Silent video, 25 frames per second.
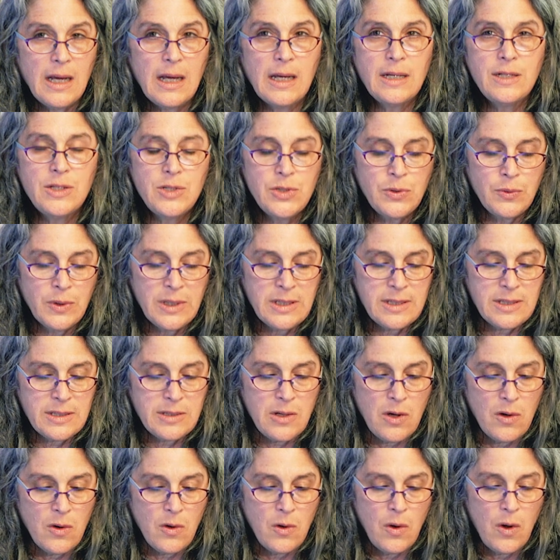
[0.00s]
In doing
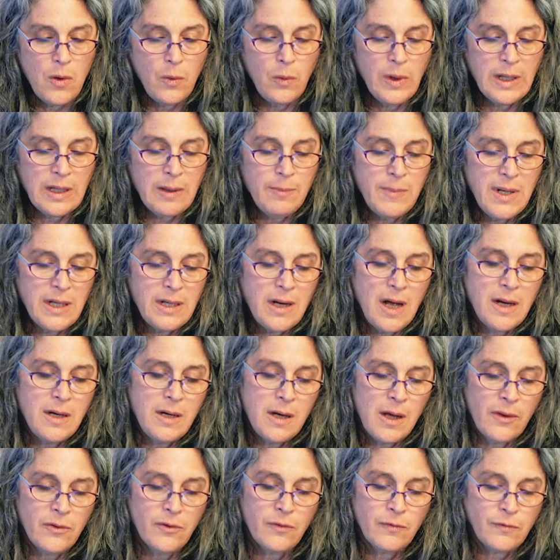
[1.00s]
so, we commit
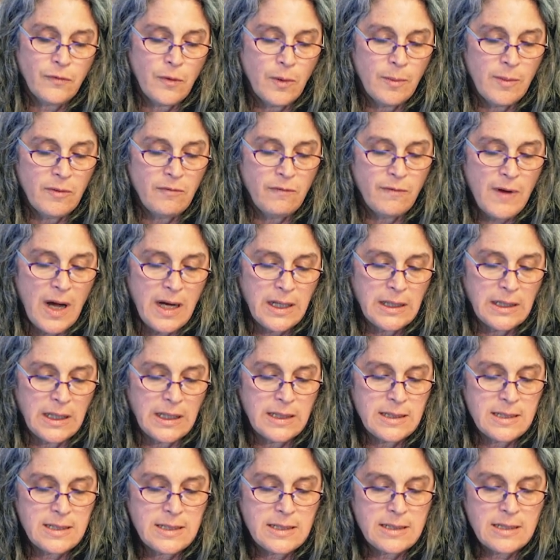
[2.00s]
another form of
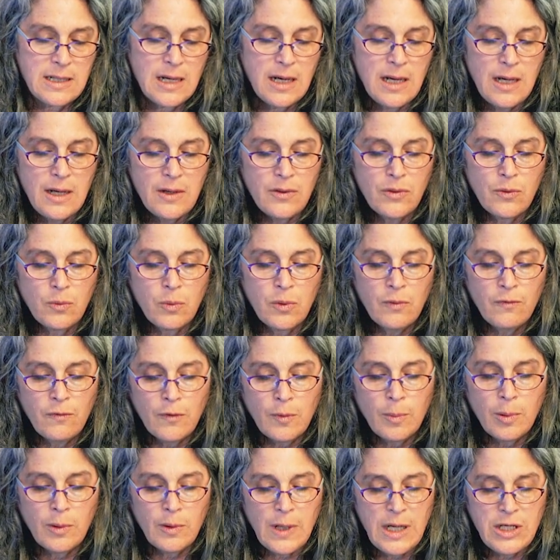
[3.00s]
violence, the
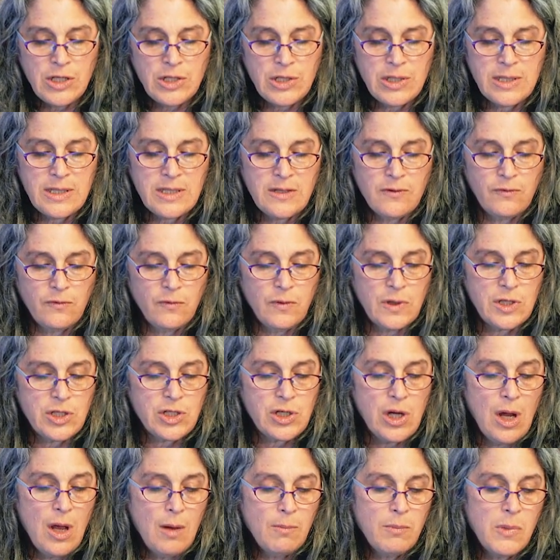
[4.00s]
reverberations of
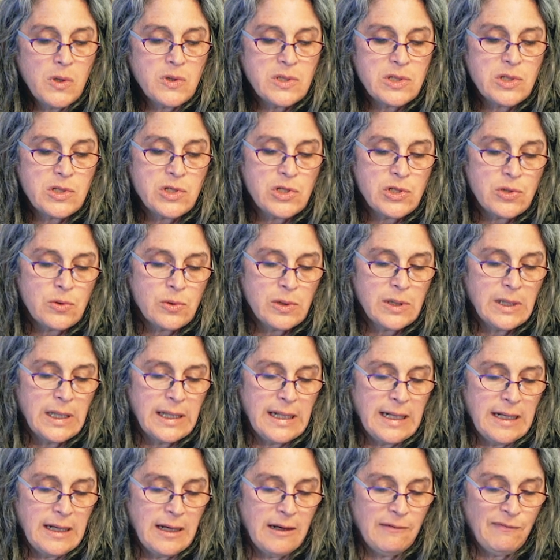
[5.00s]
which most
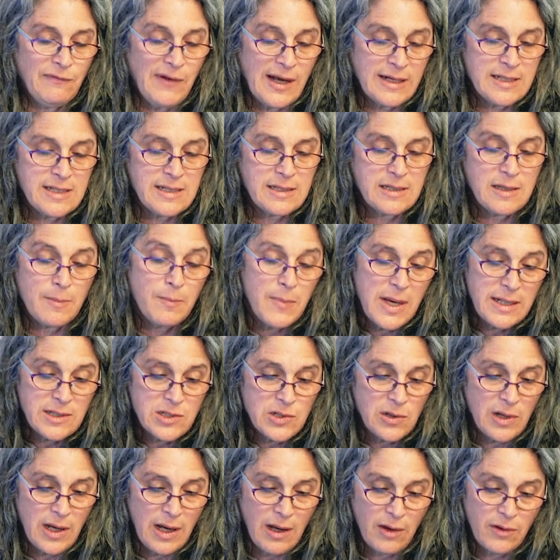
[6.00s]
assuredly affects the
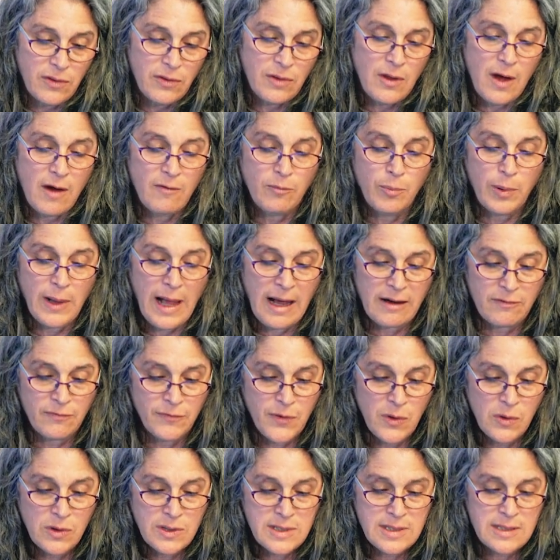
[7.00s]
mental health of Black
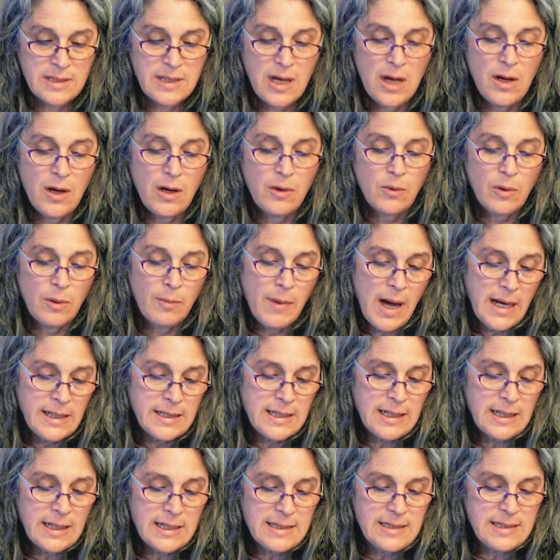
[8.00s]
folks,
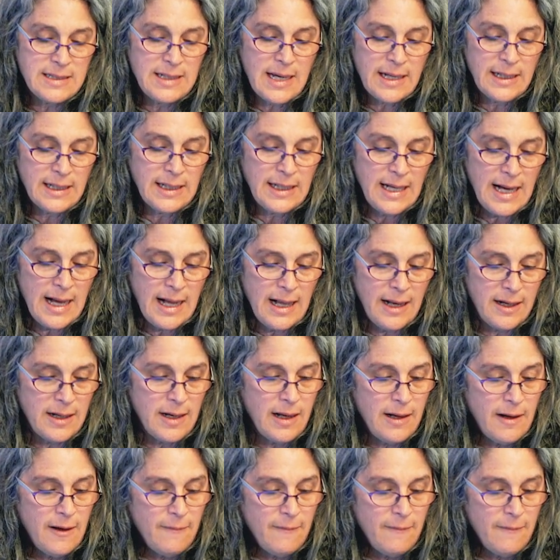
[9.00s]
reminding us yet again